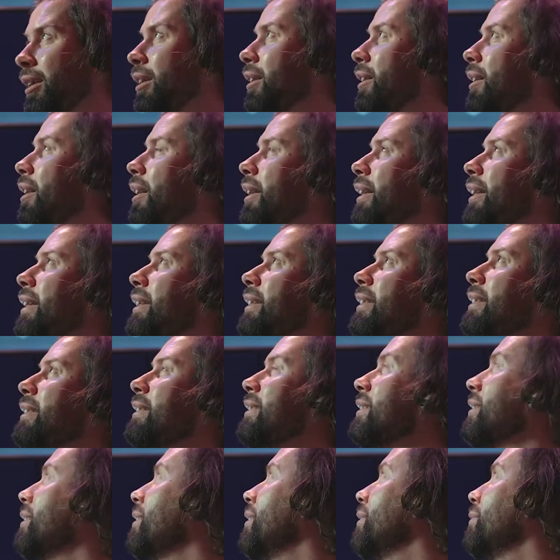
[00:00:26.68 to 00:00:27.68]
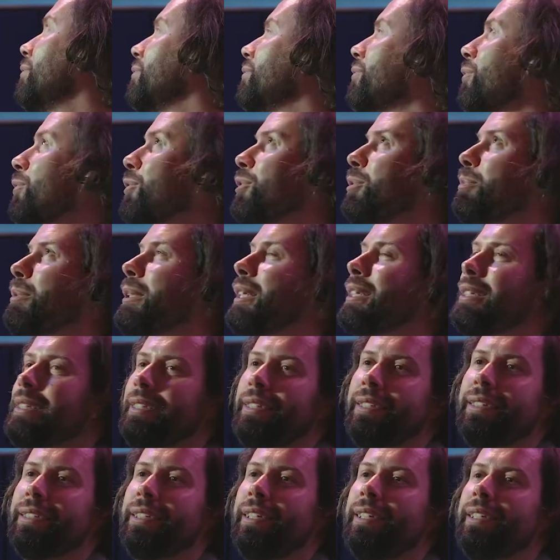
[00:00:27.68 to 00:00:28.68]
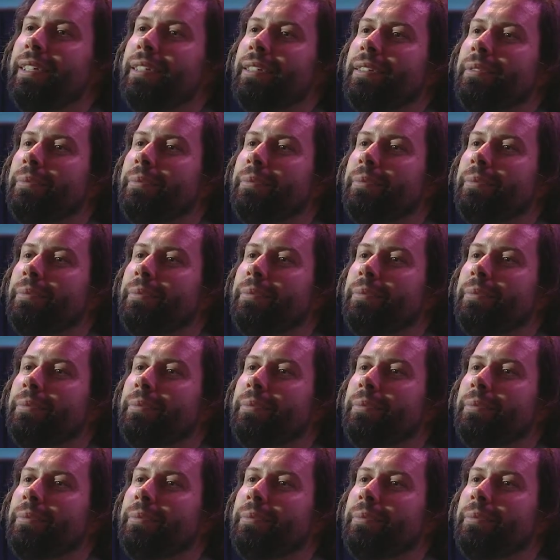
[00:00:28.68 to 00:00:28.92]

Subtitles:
is 4 speakers in the ceiling.